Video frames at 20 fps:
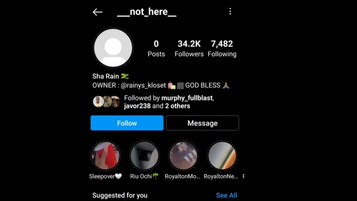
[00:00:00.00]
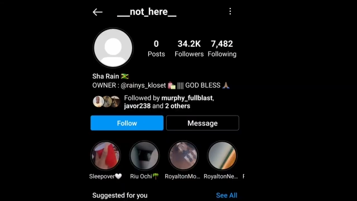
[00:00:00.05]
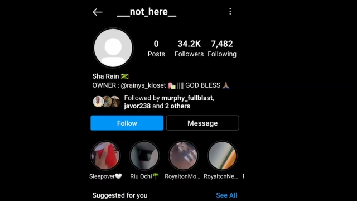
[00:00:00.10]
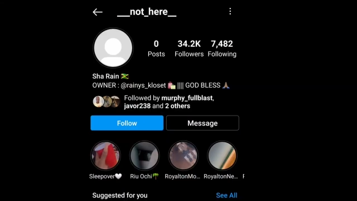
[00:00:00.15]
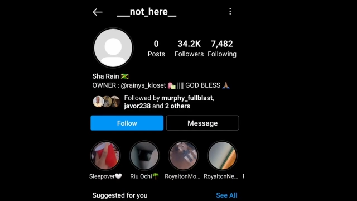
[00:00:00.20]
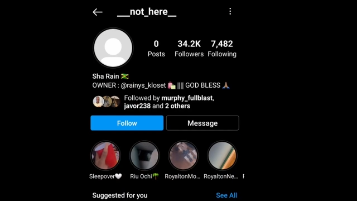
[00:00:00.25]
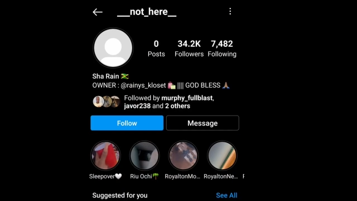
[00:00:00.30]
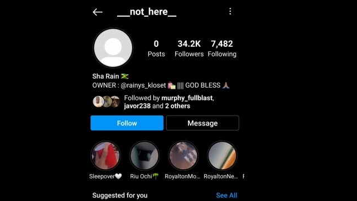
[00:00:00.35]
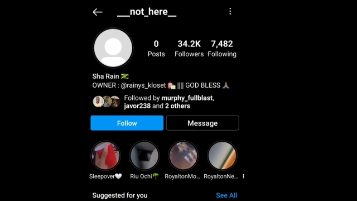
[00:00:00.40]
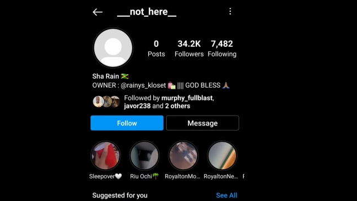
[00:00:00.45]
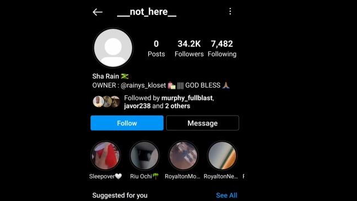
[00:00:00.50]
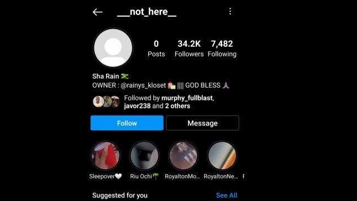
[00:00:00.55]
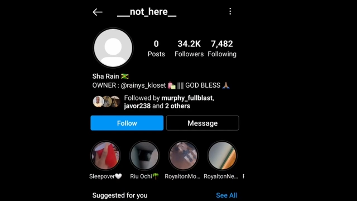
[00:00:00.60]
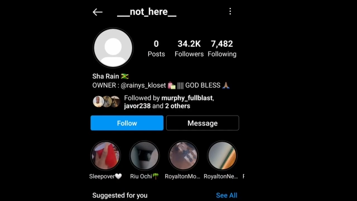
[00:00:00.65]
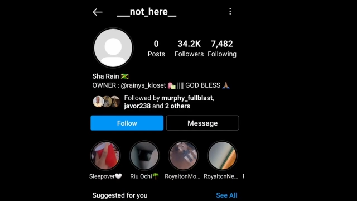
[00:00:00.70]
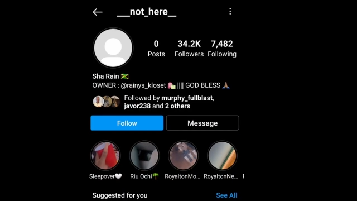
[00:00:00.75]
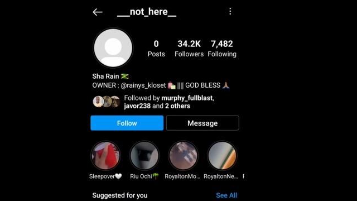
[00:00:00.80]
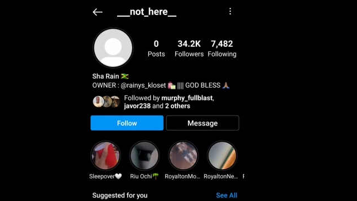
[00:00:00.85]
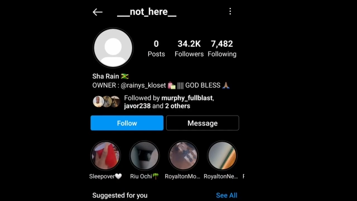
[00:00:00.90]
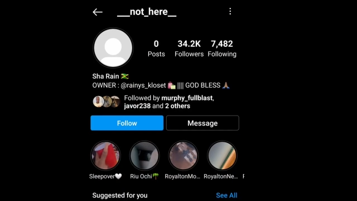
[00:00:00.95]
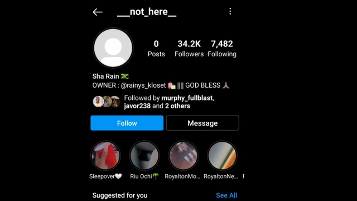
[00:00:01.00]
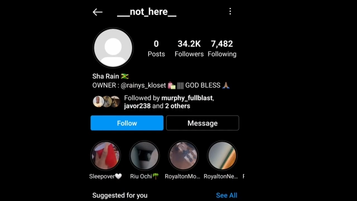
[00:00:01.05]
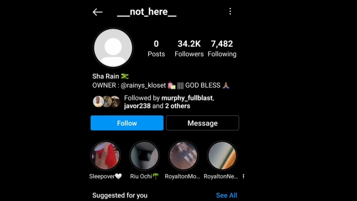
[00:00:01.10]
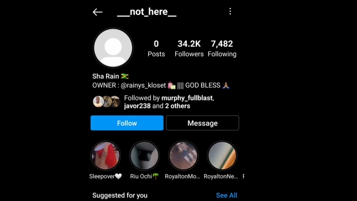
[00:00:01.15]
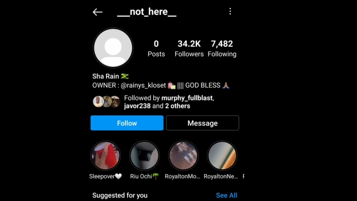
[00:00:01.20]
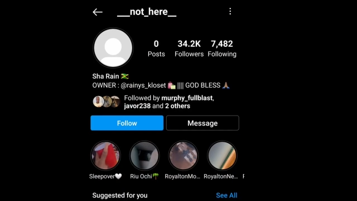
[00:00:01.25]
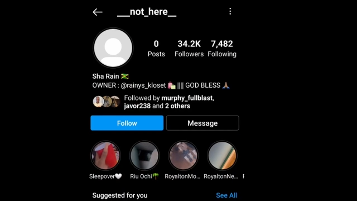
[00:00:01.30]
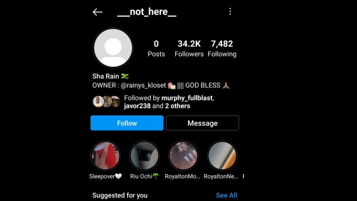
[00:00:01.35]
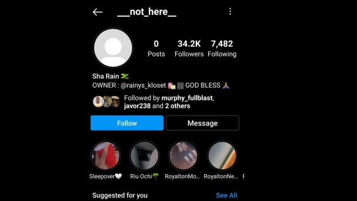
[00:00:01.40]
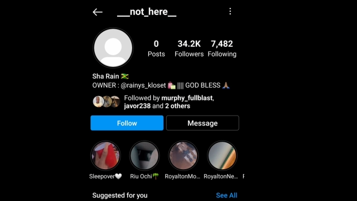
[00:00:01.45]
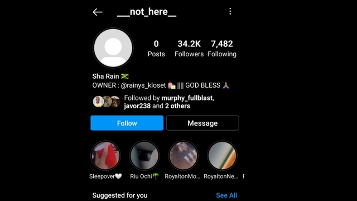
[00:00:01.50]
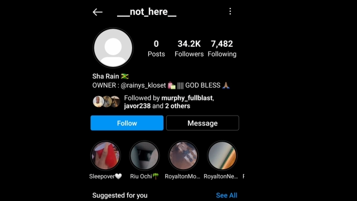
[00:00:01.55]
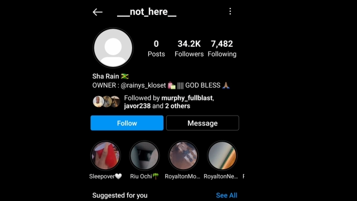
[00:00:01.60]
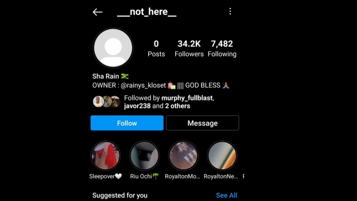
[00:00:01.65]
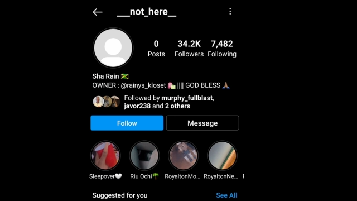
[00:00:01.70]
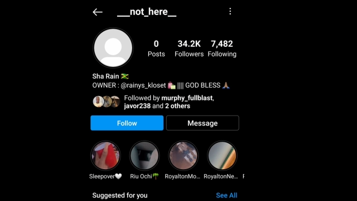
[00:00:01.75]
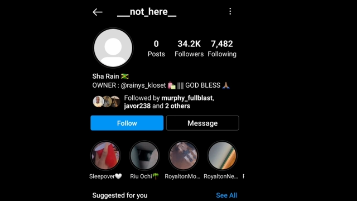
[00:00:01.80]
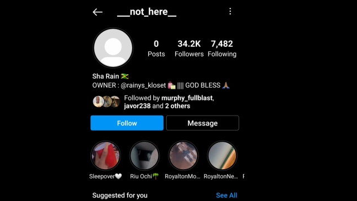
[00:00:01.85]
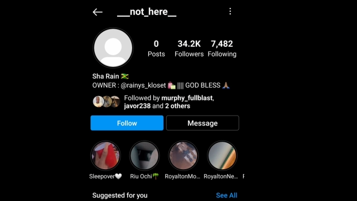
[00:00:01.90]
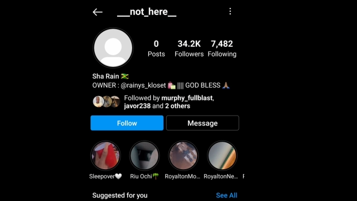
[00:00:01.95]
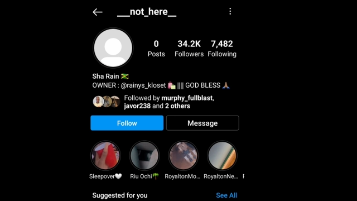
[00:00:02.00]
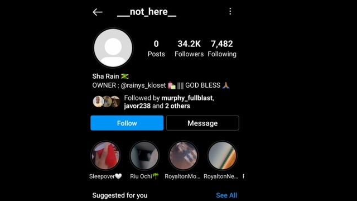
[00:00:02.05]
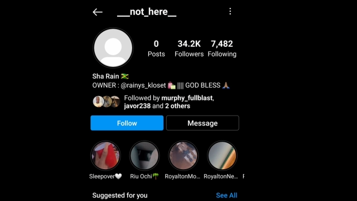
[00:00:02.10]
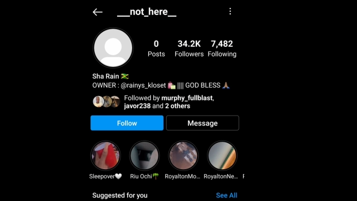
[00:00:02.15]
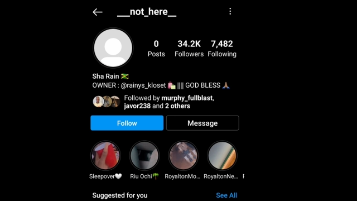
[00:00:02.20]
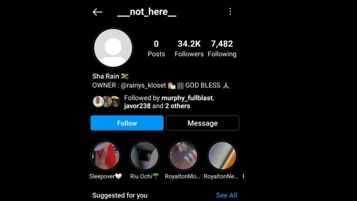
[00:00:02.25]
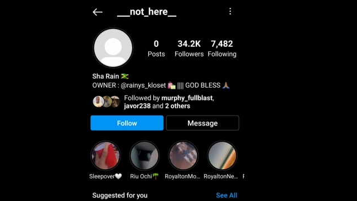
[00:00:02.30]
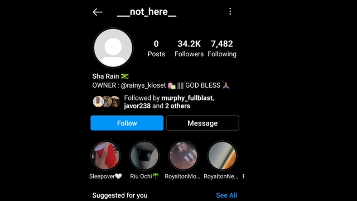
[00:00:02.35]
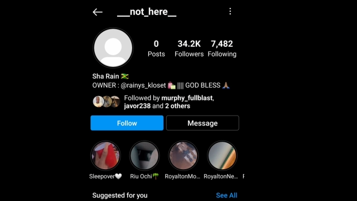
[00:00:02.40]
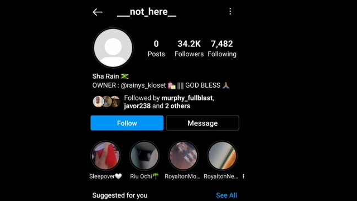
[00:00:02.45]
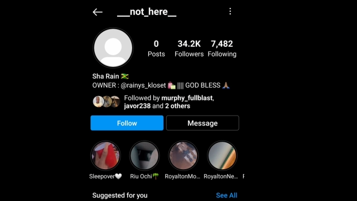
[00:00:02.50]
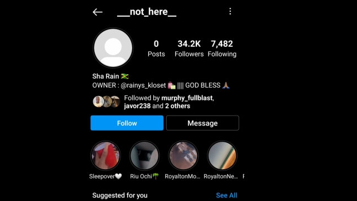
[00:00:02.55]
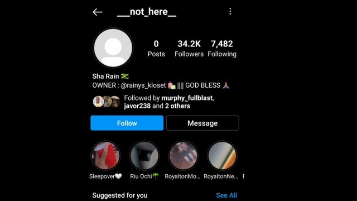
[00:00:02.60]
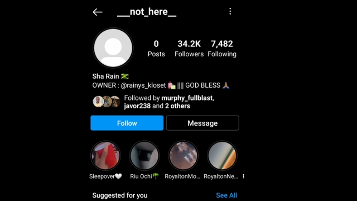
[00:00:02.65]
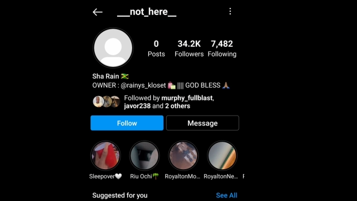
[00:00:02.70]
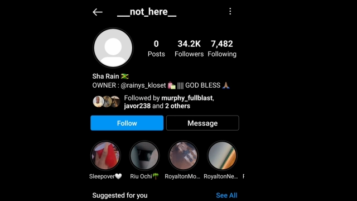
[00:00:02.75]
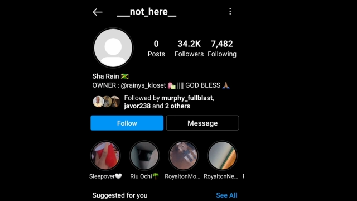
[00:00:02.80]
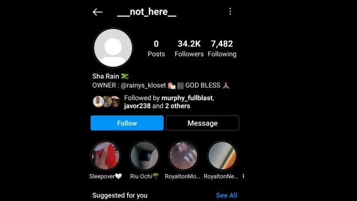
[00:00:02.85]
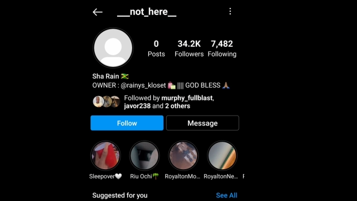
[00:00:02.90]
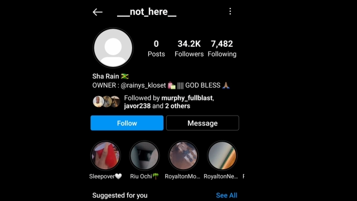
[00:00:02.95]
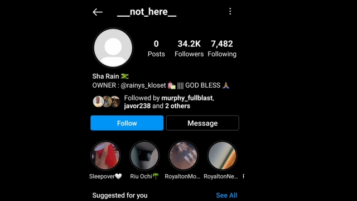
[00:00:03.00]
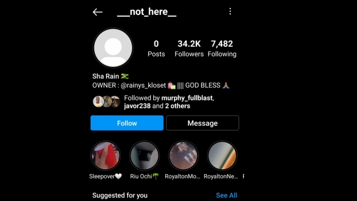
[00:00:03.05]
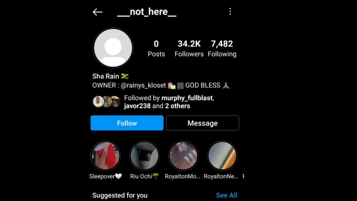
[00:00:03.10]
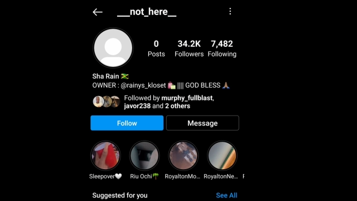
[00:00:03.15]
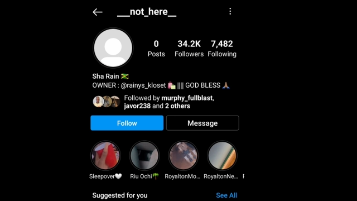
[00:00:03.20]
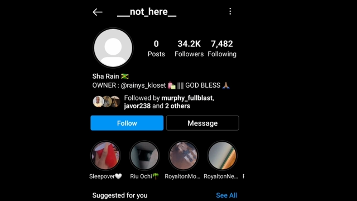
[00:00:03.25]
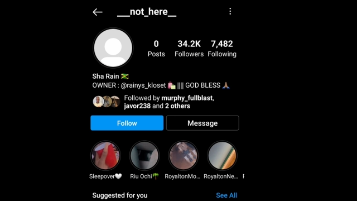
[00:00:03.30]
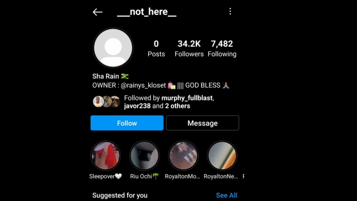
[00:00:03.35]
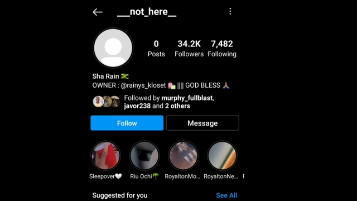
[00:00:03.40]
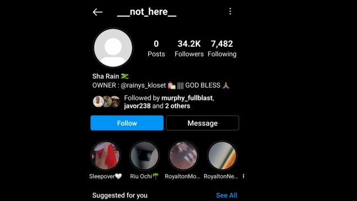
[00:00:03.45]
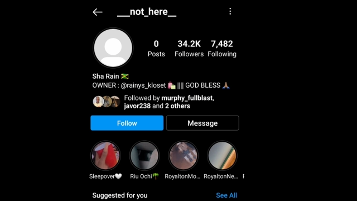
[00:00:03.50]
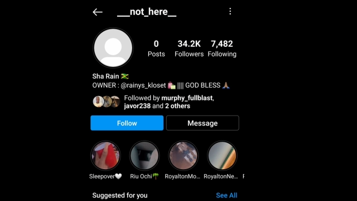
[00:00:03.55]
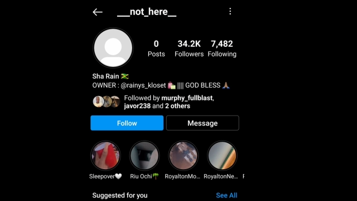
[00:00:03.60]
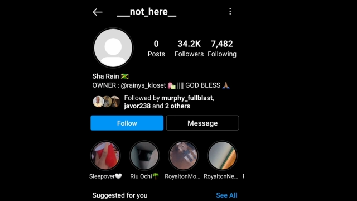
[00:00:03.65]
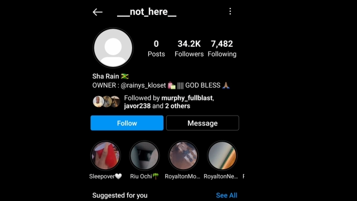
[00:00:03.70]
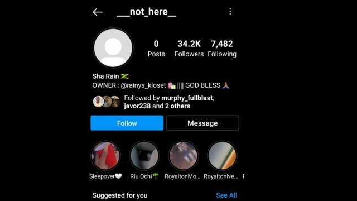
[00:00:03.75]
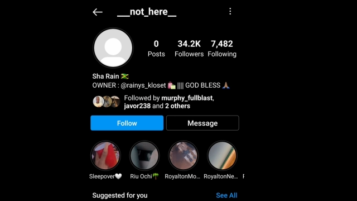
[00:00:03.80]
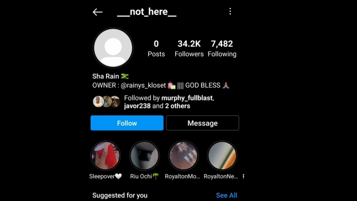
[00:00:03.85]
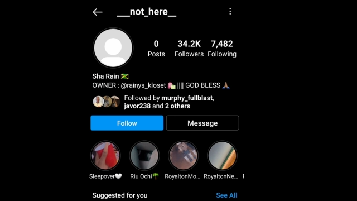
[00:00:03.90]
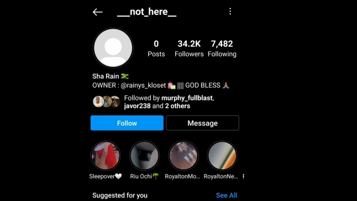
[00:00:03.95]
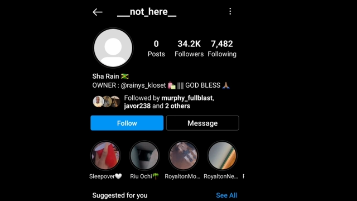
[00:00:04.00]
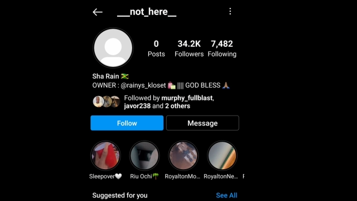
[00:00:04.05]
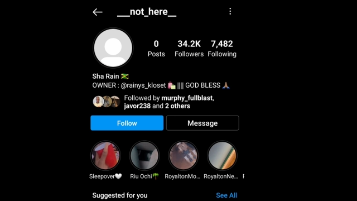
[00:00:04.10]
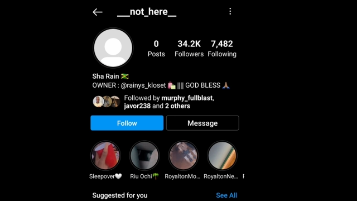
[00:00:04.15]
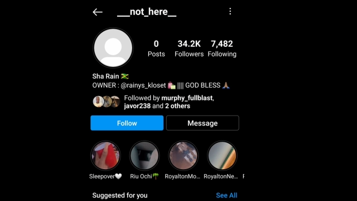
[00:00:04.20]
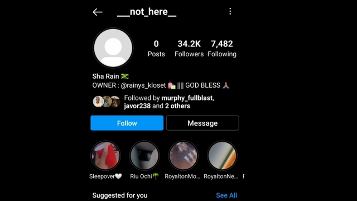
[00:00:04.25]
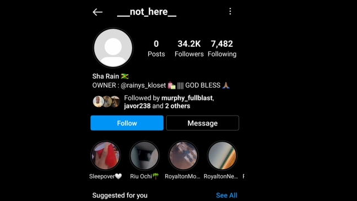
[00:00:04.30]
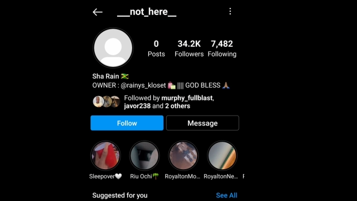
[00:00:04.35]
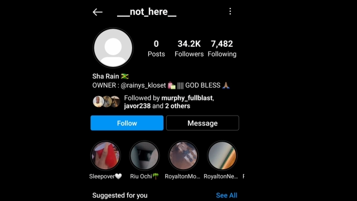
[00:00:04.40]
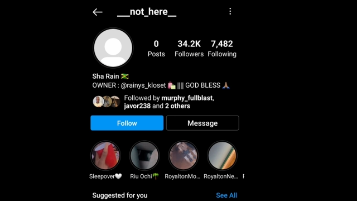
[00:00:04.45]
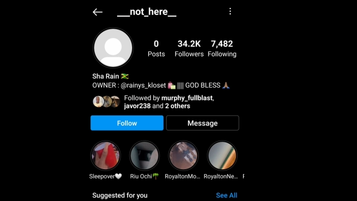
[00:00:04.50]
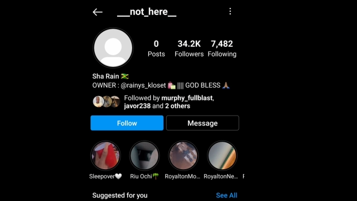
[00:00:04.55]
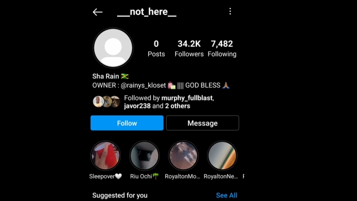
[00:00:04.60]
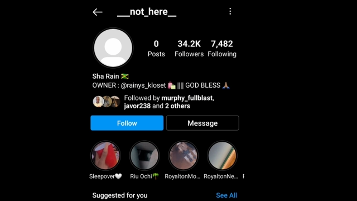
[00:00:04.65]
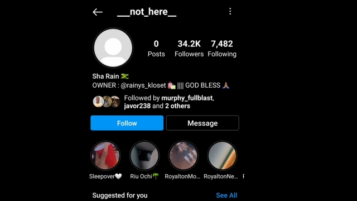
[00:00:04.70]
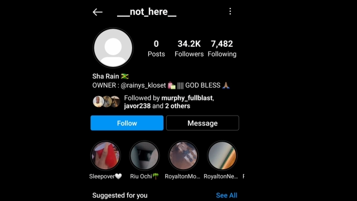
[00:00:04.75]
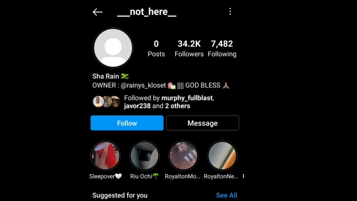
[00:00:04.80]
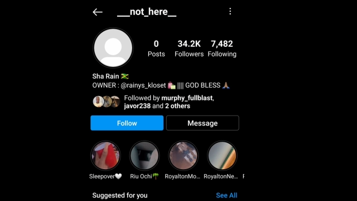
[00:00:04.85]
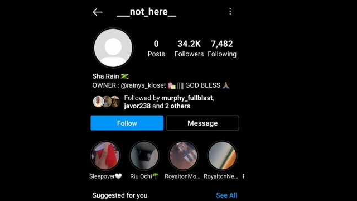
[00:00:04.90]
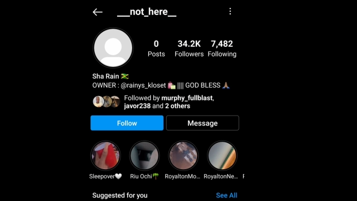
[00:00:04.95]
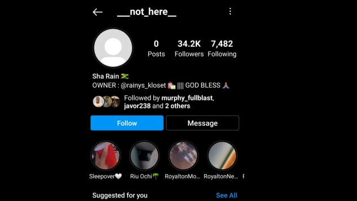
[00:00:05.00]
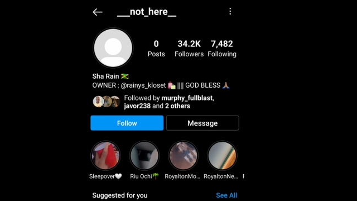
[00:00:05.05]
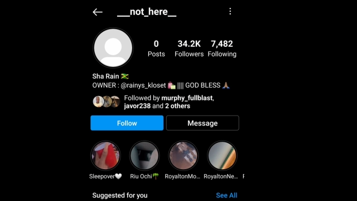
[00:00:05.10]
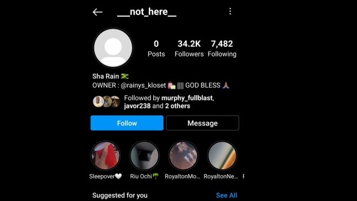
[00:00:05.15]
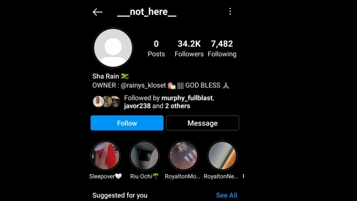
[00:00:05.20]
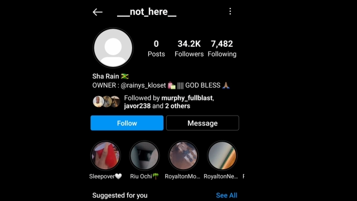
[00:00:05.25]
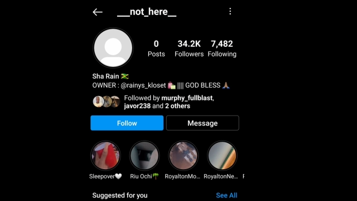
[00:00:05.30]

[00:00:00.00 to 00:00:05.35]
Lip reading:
(no speaker visible)